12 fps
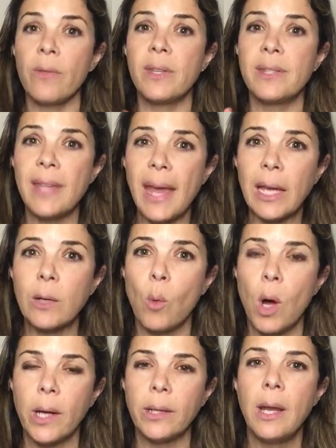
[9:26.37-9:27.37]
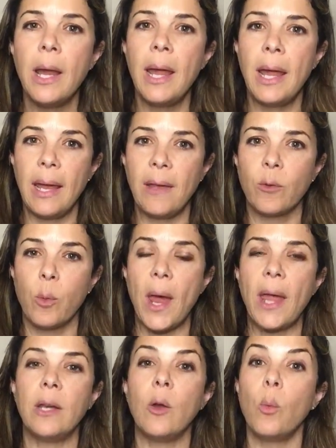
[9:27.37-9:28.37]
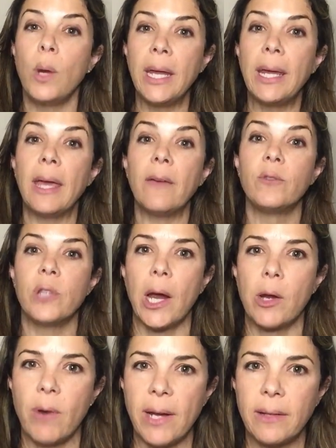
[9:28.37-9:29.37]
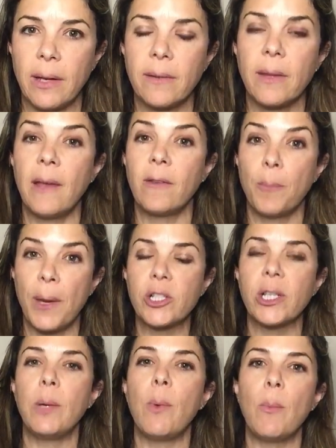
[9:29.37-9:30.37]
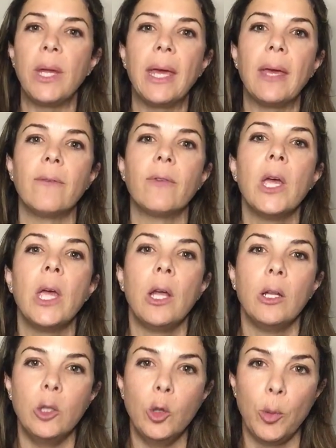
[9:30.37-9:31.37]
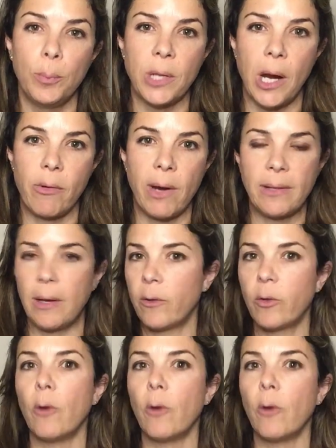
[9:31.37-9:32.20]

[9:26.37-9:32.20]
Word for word: The second one is when we give diuretics, especially when we give loop diuretics.